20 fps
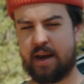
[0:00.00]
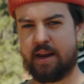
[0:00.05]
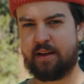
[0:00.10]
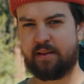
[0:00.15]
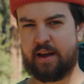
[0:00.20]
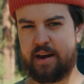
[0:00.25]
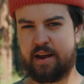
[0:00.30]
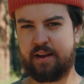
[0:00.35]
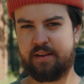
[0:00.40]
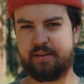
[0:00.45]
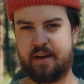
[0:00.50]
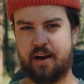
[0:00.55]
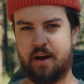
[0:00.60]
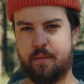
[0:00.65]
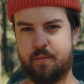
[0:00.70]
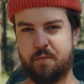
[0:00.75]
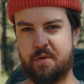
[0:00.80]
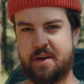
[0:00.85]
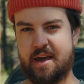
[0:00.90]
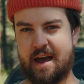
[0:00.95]
any lighting setup,
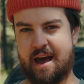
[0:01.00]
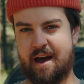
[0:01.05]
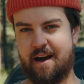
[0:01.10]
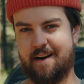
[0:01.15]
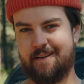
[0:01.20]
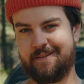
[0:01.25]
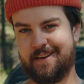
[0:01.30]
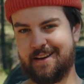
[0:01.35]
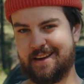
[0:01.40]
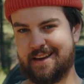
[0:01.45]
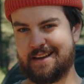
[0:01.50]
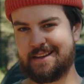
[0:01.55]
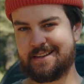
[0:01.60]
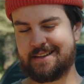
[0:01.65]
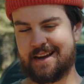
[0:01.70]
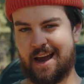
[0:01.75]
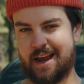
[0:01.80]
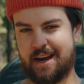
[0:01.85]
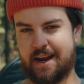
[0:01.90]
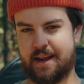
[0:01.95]
we have a key
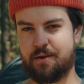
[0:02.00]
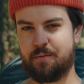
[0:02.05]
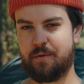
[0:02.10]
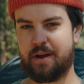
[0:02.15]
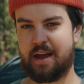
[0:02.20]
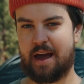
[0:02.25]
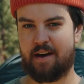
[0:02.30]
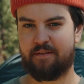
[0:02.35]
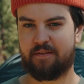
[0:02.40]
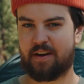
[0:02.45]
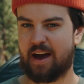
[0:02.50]
side and then we have